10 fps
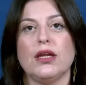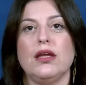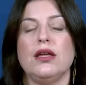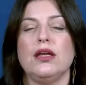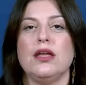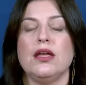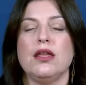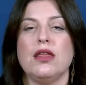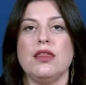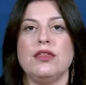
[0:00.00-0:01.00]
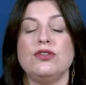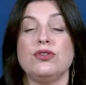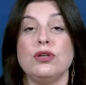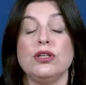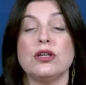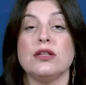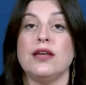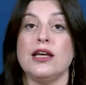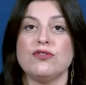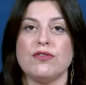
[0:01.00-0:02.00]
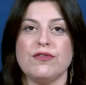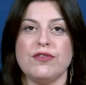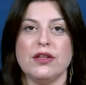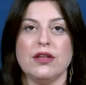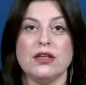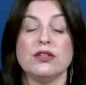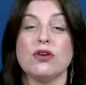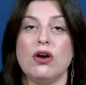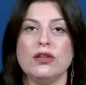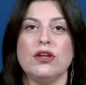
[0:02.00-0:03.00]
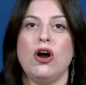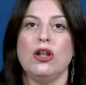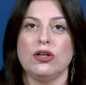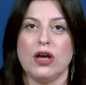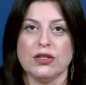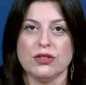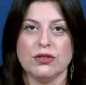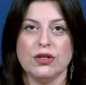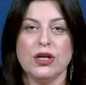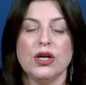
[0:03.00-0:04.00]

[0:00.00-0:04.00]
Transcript: the Jewish catastrophe that is called the Holocaust,